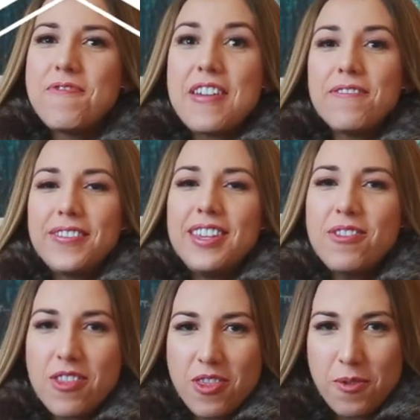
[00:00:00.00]

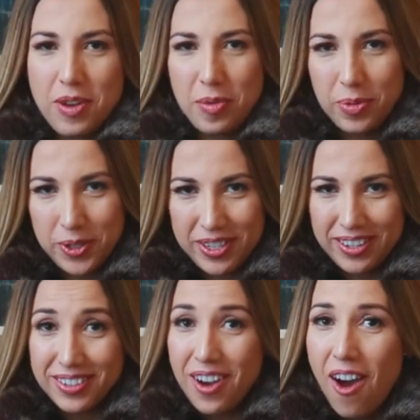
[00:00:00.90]
fifty-three
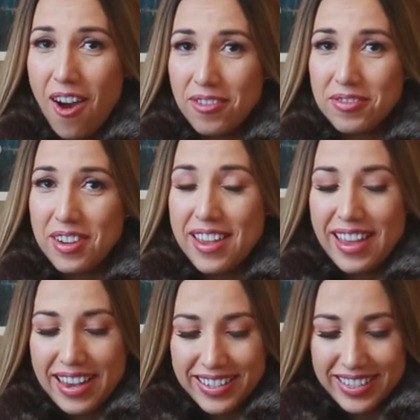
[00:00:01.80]
percent off,
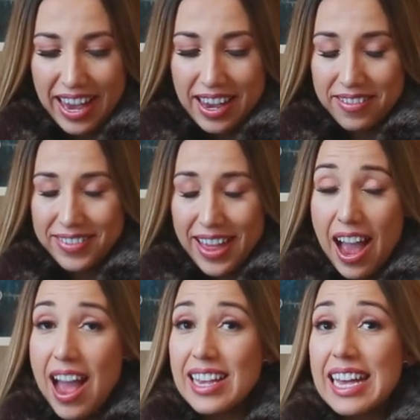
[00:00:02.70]
and I saved
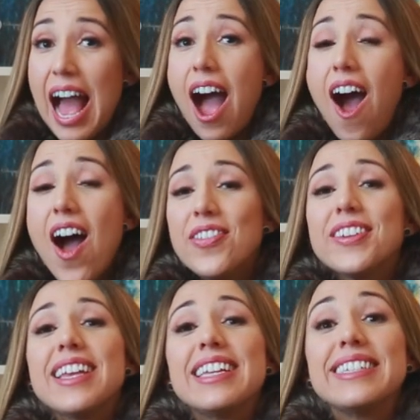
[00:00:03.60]
one
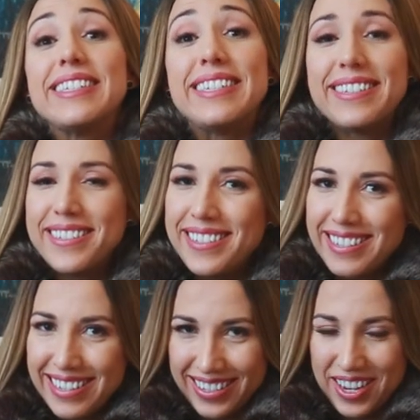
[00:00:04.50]
hundred
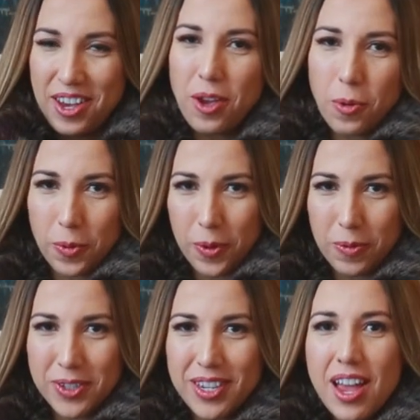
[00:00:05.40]
sixteen
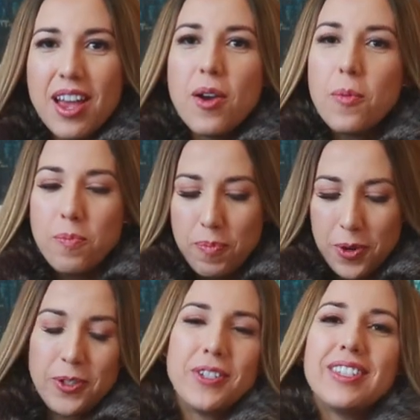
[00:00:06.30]
euros
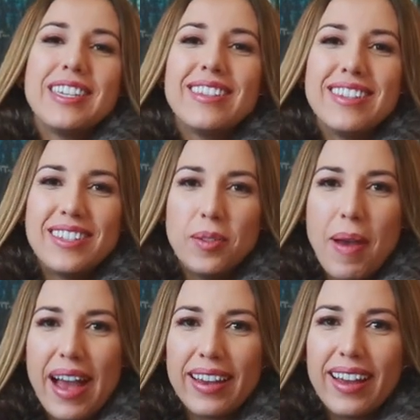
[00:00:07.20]
purchasing this
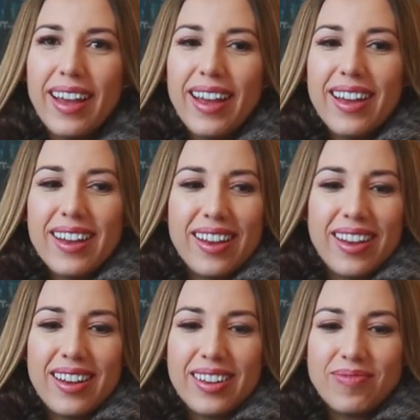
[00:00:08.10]
bag.
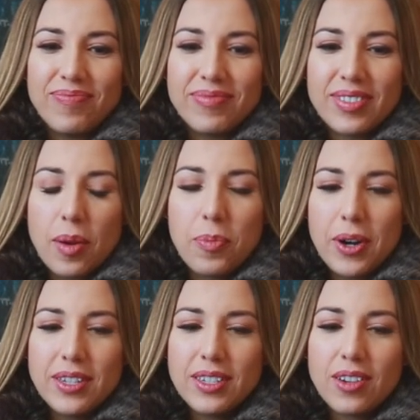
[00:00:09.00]
Um,
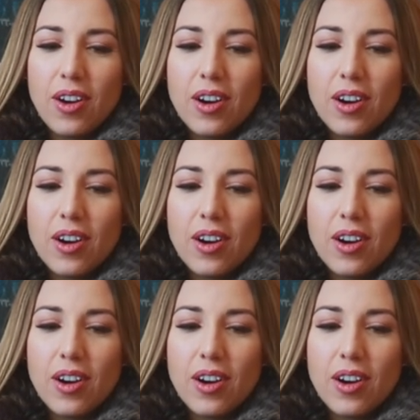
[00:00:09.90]
prices